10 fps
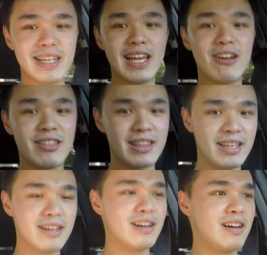out
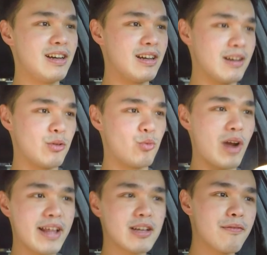the
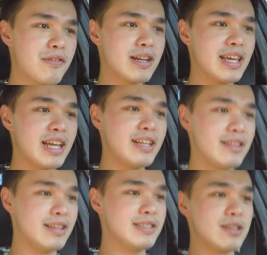ride comfort again
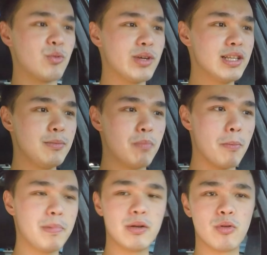in these really
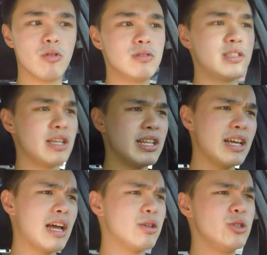bumpy roads, and
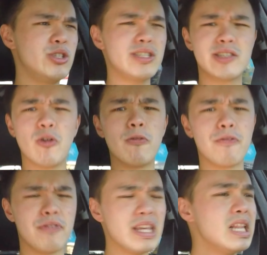you just don't
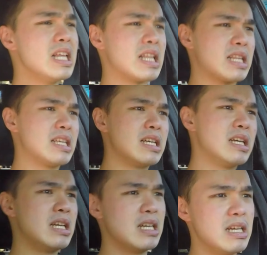feel it.
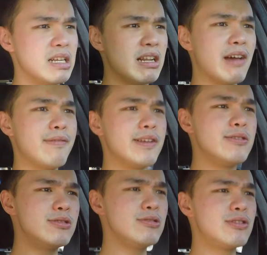Now, if you're
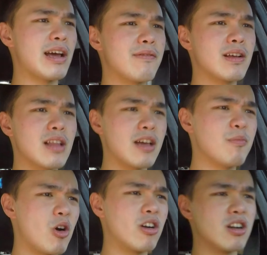used to driving like
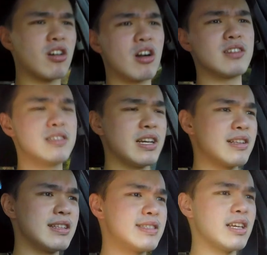modern cars, like
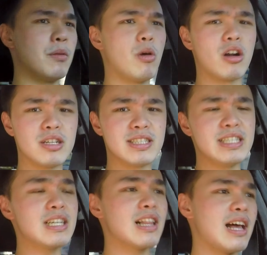let's say a modern
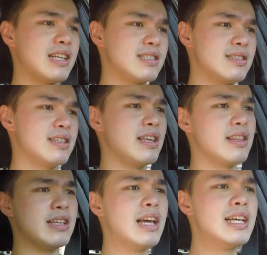C Class, let's say
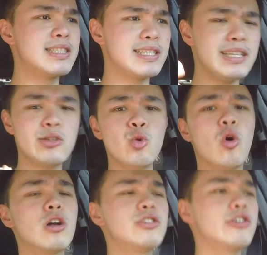the C200